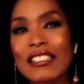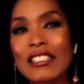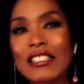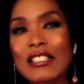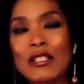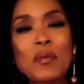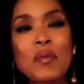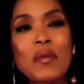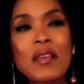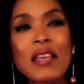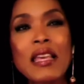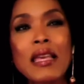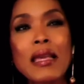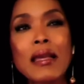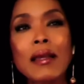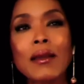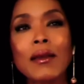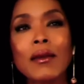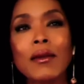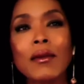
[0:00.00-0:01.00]
just
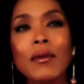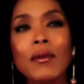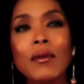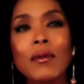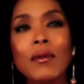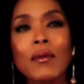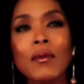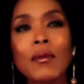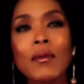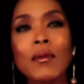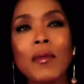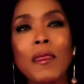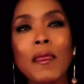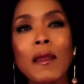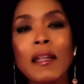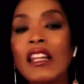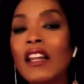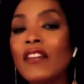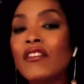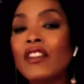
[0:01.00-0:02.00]
being
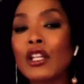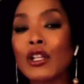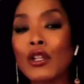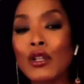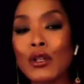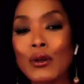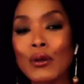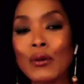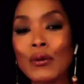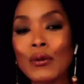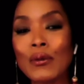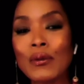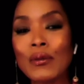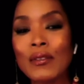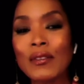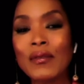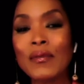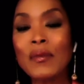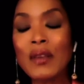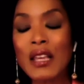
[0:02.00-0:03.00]
loving you,
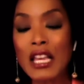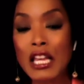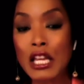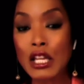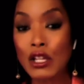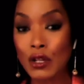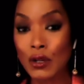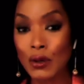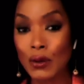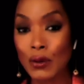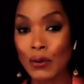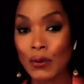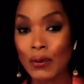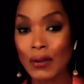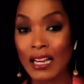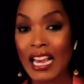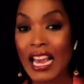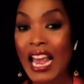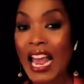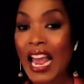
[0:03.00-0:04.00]
being you,
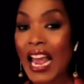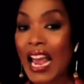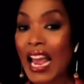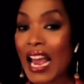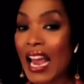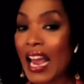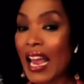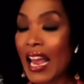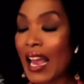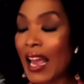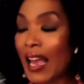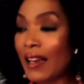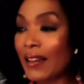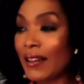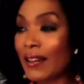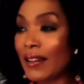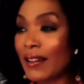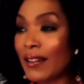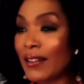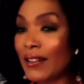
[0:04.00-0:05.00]

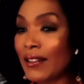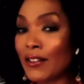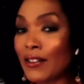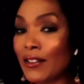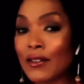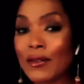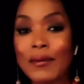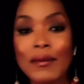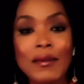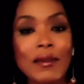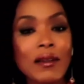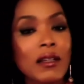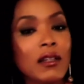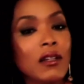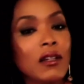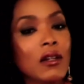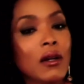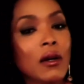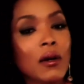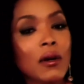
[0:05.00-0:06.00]
and
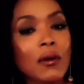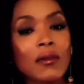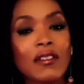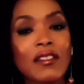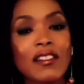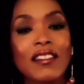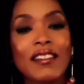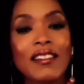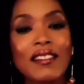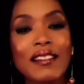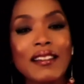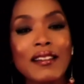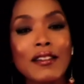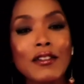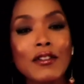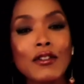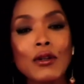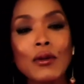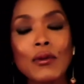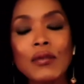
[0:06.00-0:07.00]
you know,
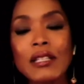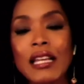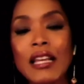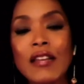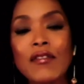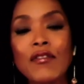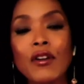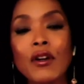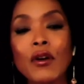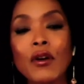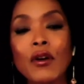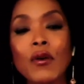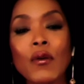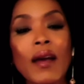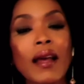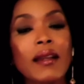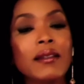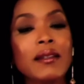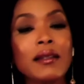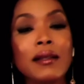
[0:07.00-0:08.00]
don't take for
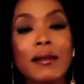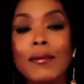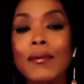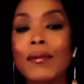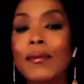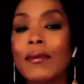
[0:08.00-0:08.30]
granted